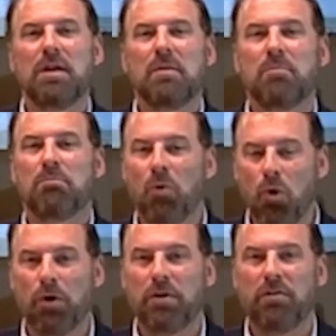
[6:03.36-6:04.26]

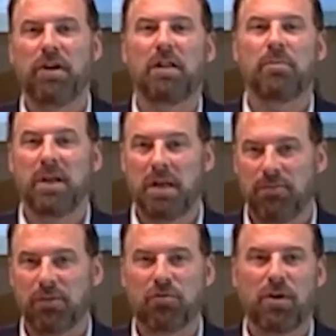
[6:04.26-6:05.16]
more development,
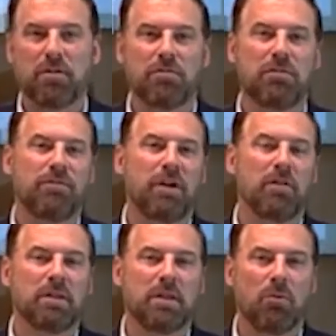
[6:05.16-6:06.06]
infrastructure
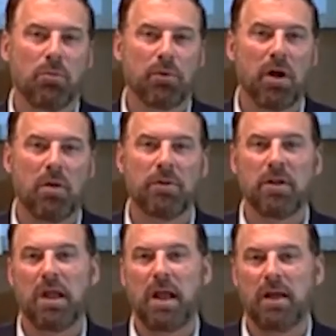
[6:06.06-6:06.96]
development that will
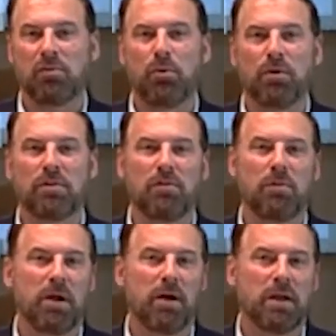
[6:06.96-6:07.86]
promulgate exports of
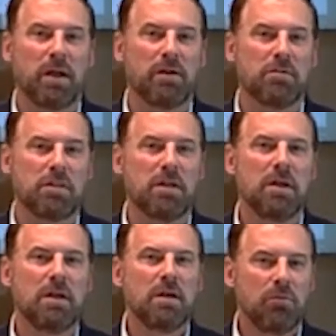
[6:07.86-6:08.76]
American energy.
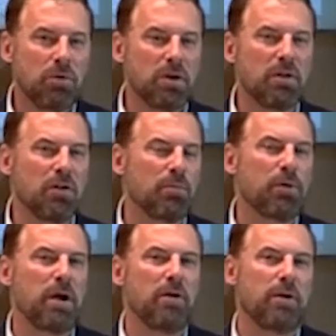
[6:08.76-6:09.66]
What are your
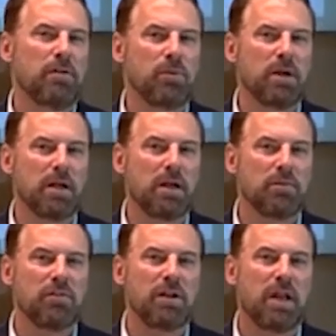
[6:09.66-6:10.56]
priorities when it comes
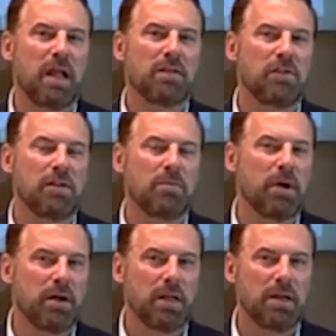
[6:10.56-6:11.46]
to enhancing
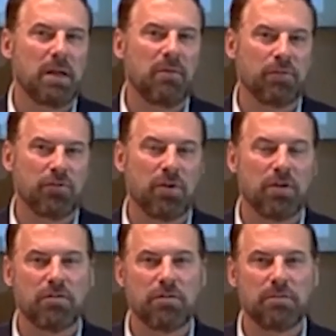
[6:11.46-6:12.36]
American infrastructure?